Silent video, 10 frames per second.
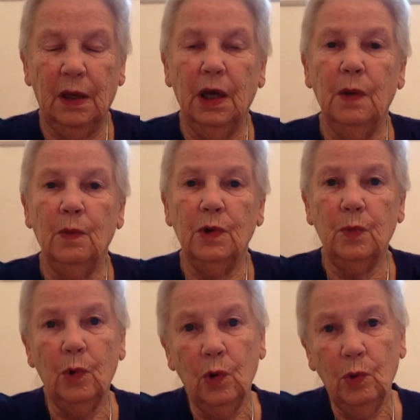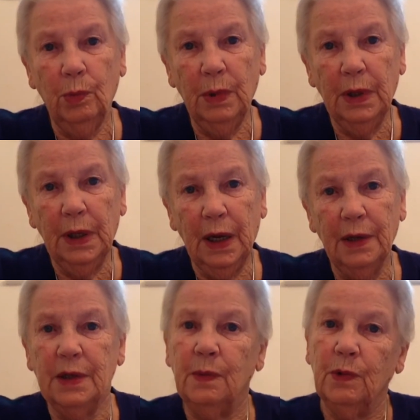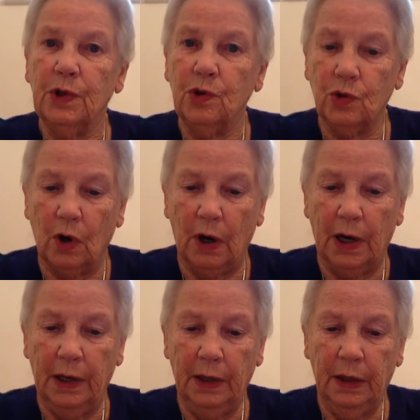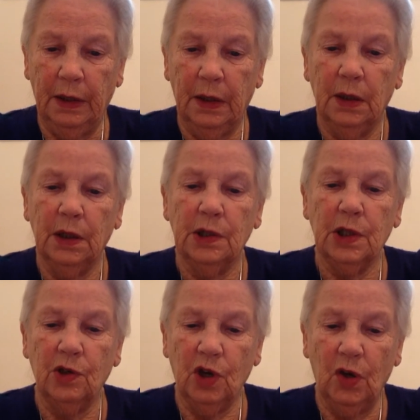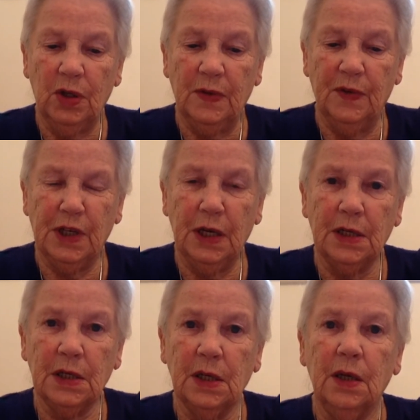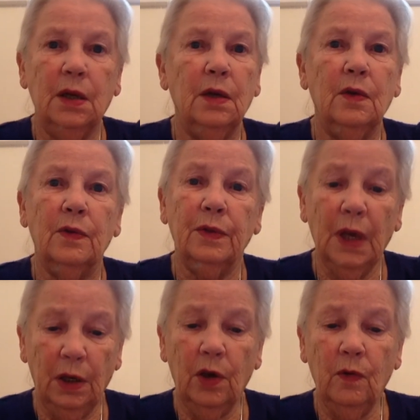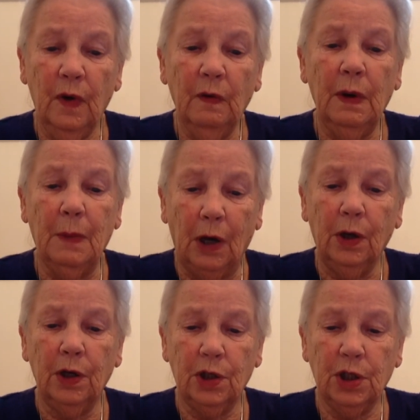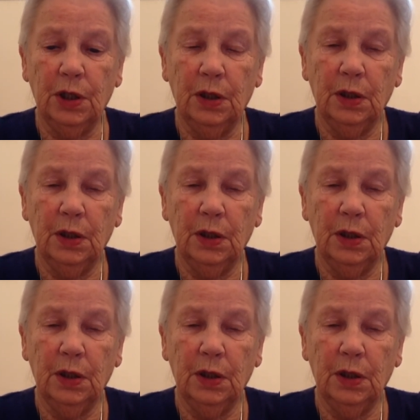It was warm and it was dry, so Joseph said, "Thank you very much."